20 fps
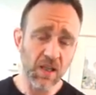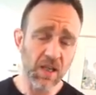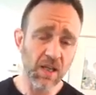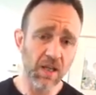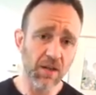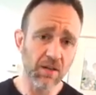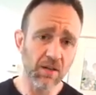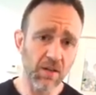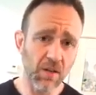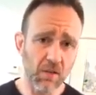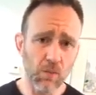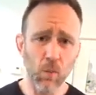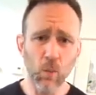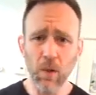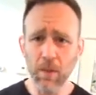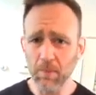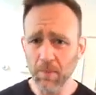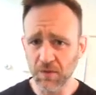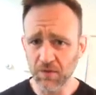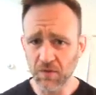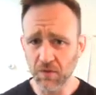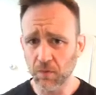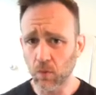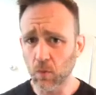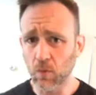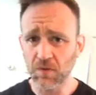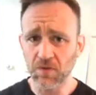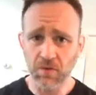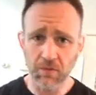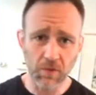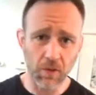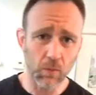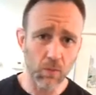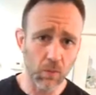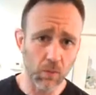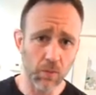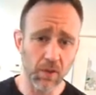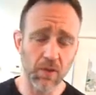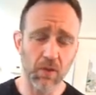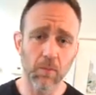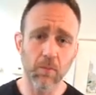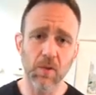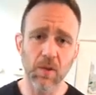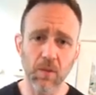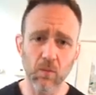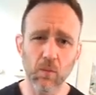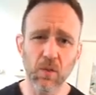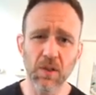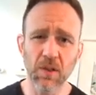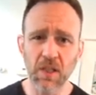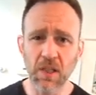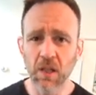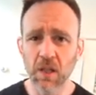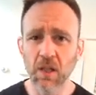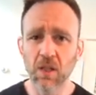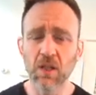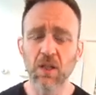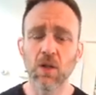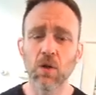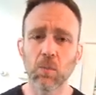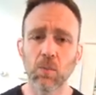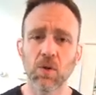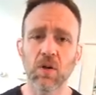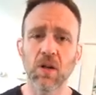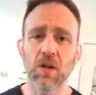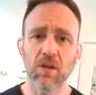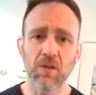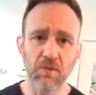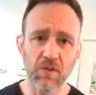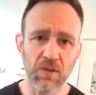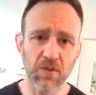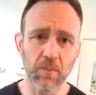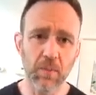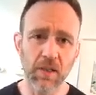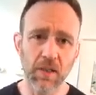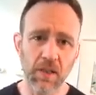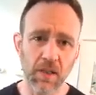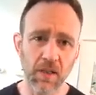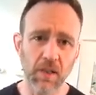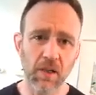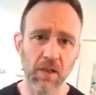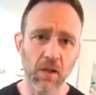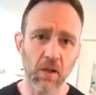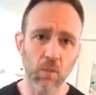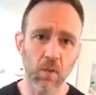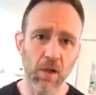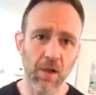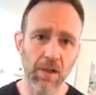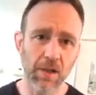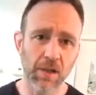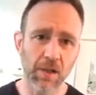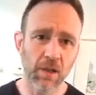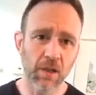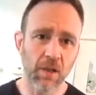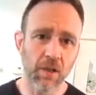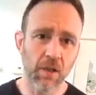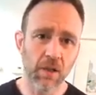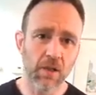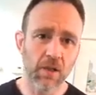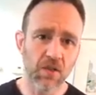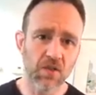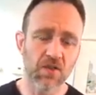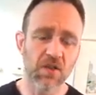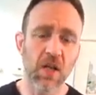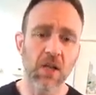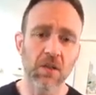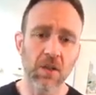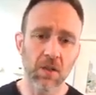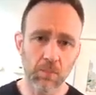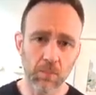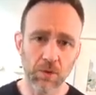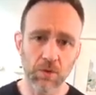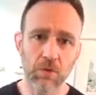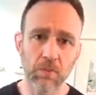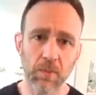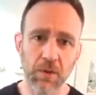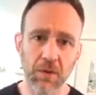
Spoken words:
And white belts, of course, if I roll with them, but really, productively speaking, I wanted solid blue